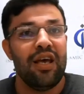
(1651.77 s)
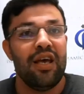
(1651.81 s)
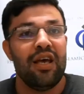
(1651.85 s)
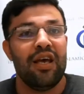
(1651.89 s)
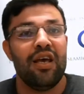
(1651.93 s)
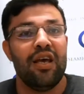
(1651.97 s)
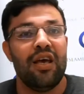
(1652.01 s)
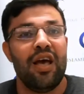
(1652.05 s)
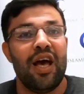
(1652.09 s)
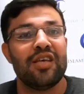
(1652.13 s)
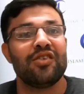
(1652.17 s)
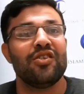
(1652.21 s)

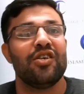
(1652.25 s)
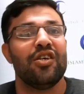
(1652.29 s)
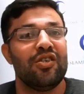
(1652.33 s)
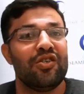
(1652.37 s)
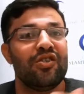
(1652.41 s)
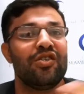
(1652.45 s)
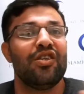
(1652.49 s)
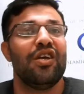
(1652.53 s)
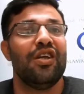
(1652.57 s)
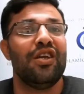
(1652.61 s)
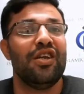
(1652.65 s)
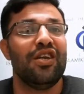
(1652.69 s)

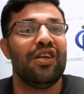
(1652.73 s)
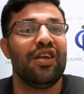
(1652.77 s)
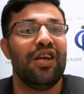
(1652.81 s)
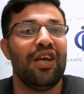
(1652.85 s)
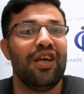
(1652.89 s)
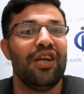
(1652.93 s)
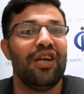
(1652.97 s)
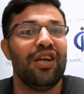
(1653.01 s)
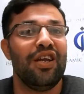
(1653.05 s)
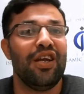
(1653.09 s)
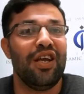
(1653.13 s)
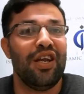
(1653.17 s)
assessed
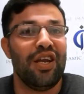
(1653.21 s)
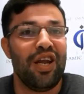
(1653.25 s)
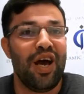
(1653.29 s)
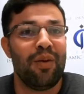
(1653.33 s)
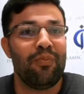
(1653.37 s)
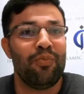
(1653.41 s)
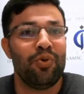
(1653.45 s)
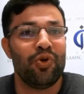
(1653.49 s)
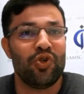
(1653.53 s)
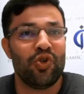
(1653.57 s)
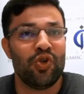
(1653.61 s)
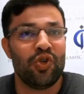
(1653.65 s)
in
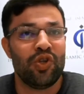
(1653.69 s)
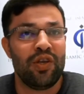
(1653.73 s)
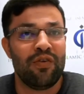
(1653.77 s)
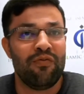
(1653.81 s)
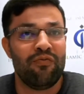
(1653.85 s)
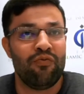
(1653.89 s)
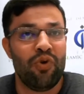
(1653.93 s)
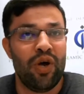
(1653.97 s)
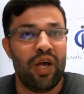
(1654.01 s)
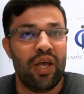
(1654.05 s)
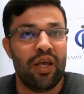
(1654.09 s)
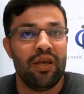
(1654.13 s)
a
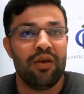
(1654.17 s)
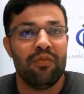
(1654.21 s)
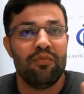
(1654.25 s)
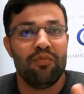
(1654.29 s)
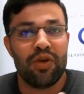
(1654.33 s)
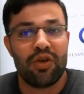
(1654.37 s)
positive way.